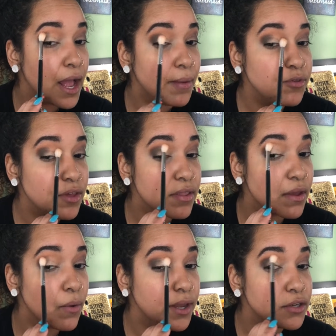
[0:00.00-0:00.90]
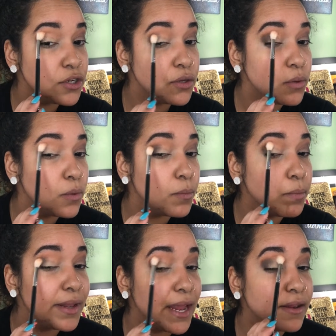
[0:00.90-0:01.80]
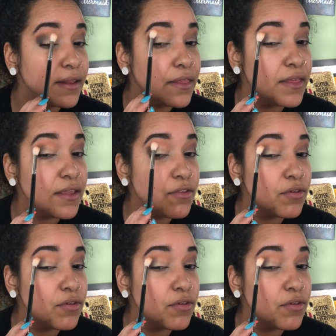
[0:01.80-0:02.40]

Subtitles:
I'm just going to blend these